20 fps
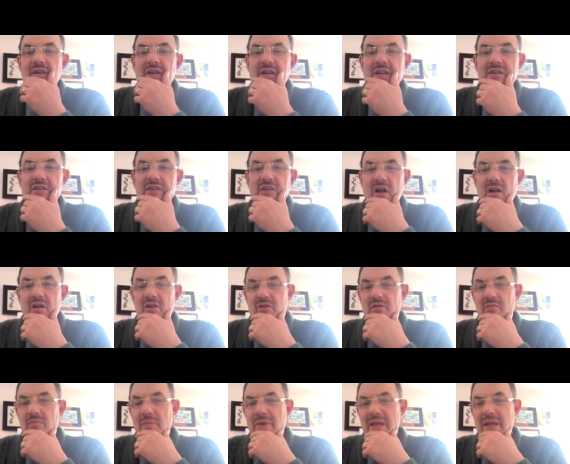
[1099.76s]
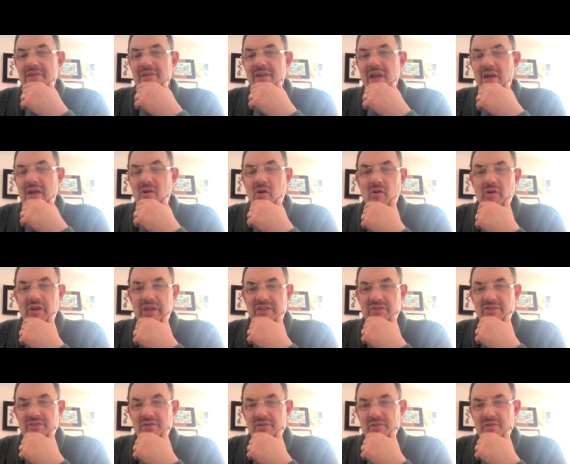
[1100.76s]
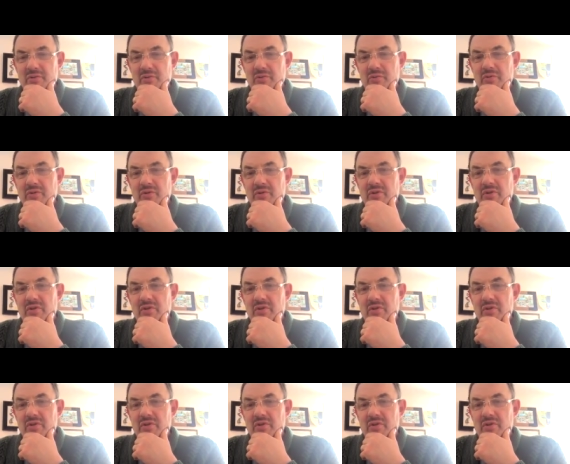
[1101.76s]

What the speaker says: in younger men not only to